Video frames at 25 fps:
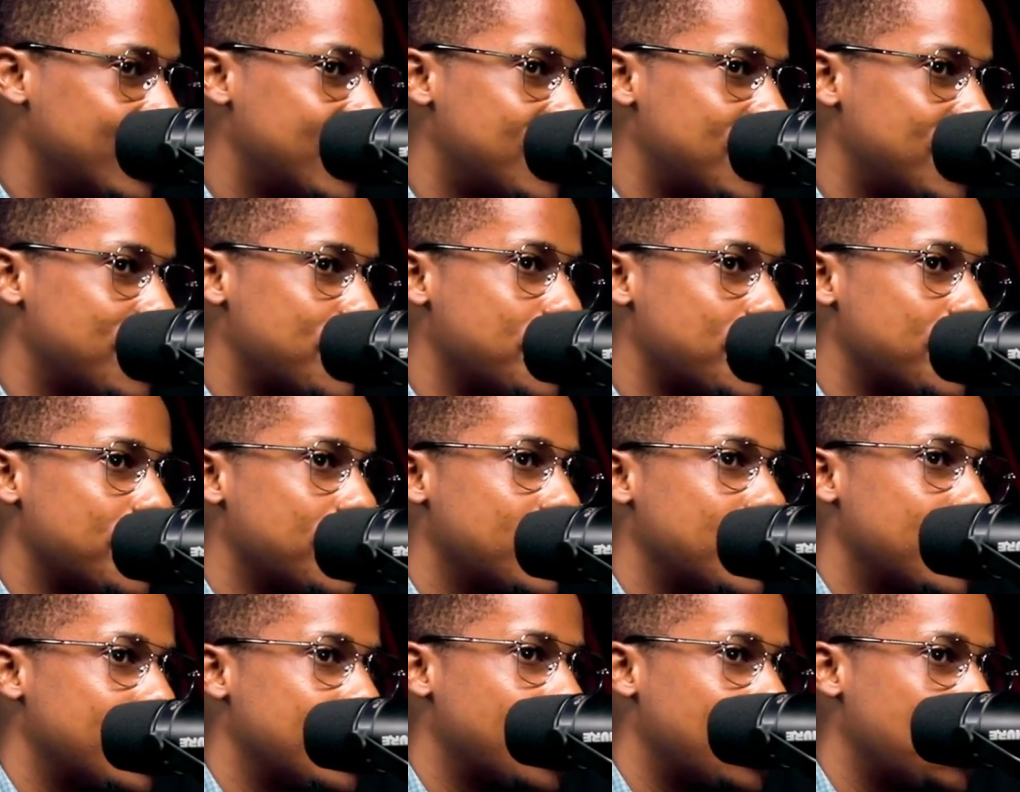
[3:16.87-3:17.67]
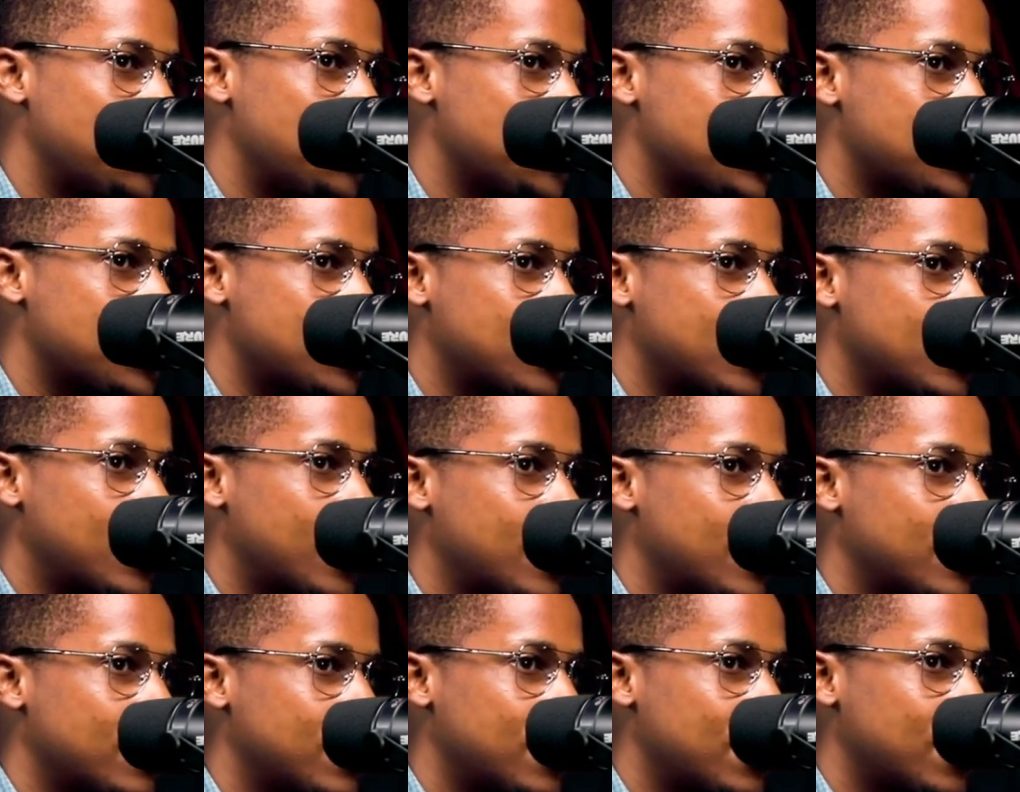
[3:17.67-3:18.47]
And
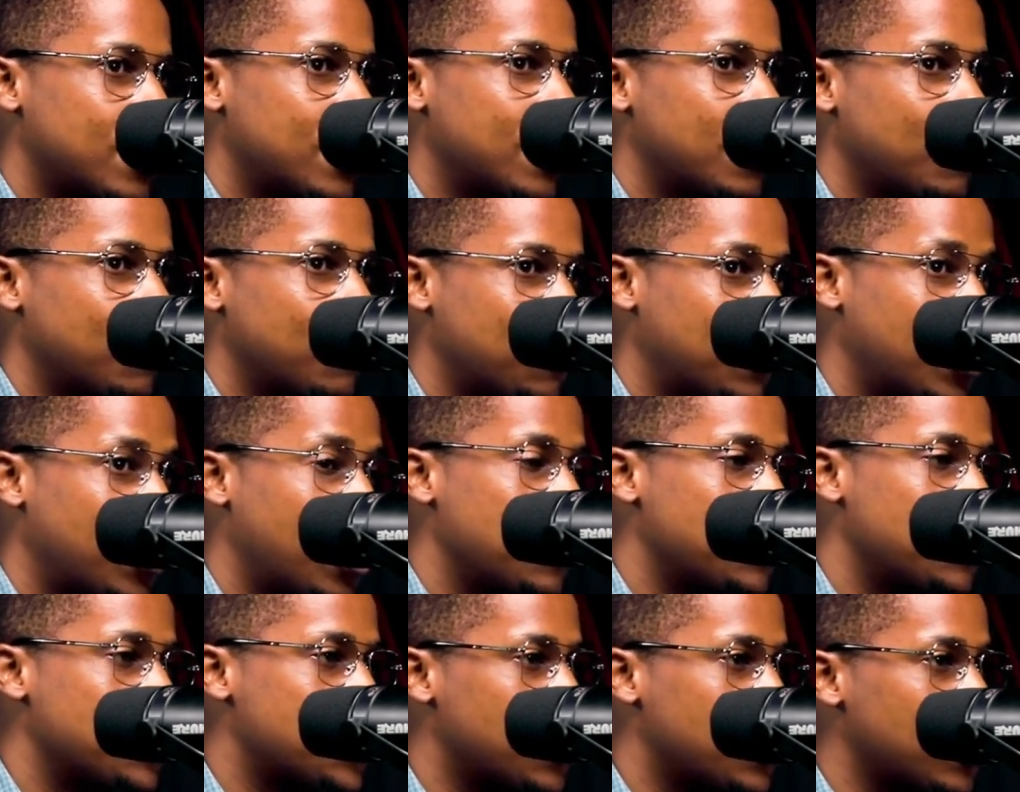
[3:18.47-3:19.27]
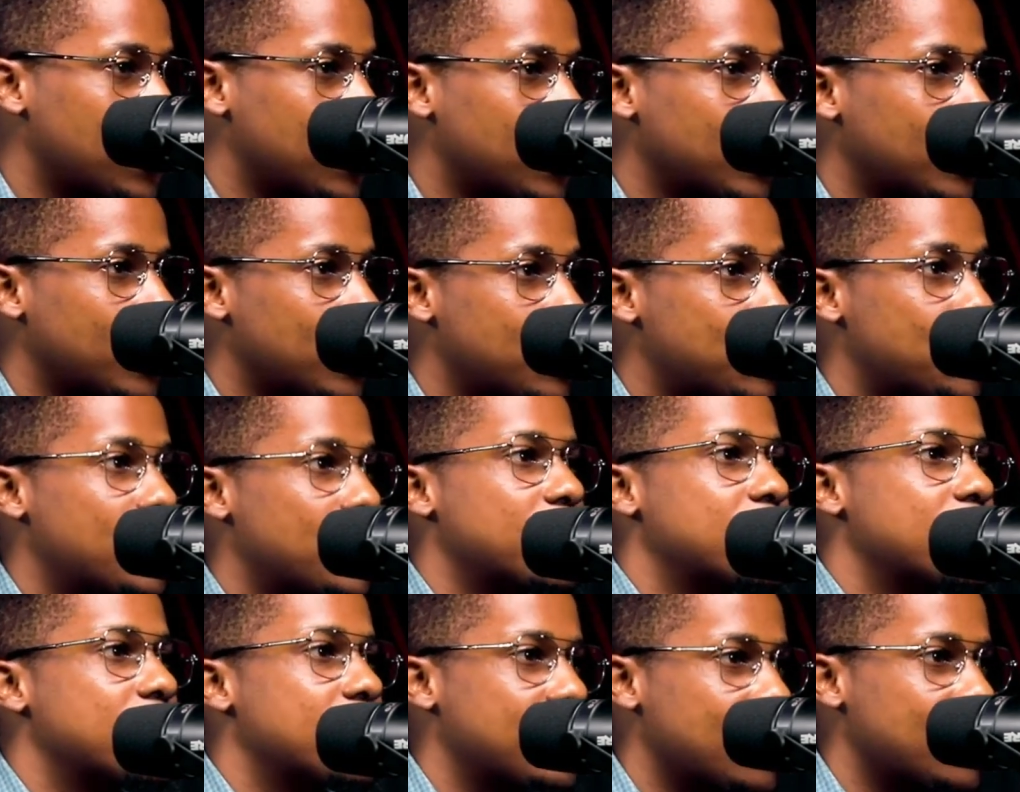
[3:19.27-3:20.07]
I've come to learn that
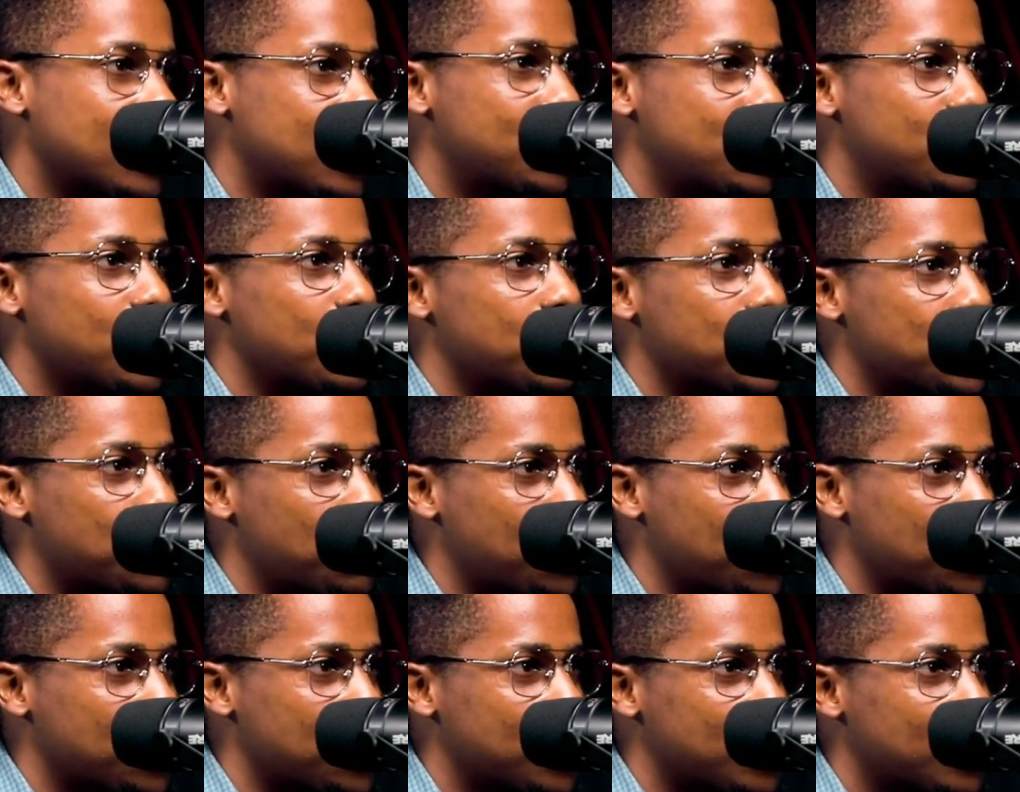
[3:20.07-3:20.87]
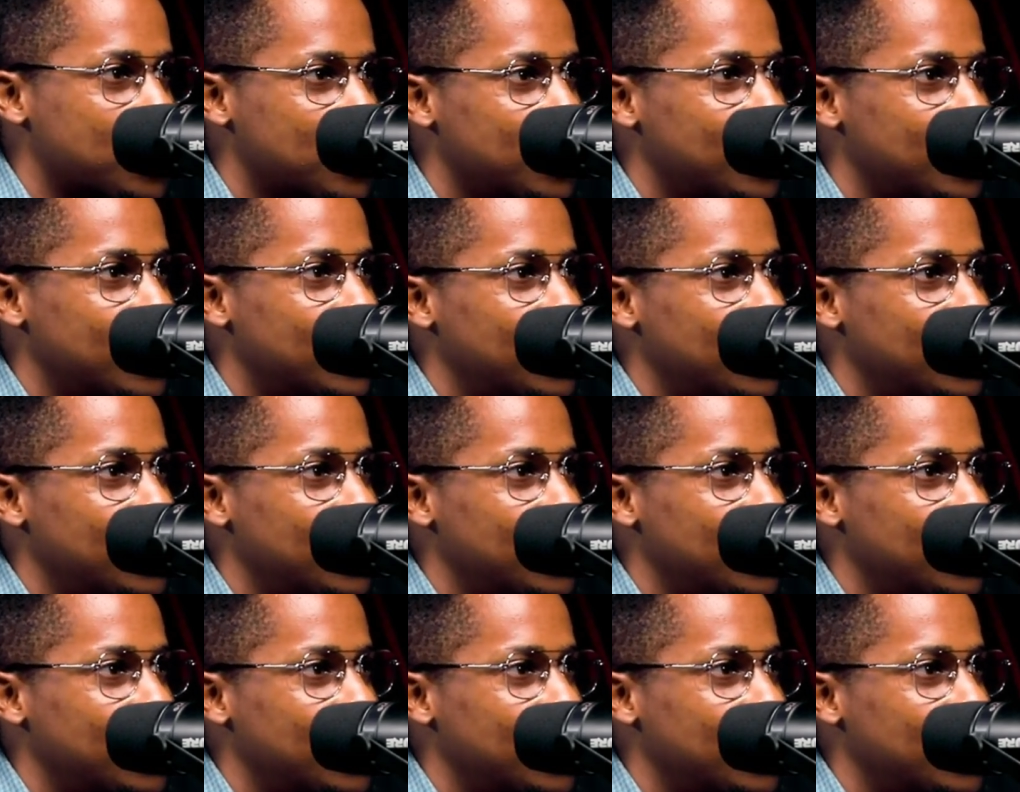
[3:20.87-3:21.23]
trust is extreme sports.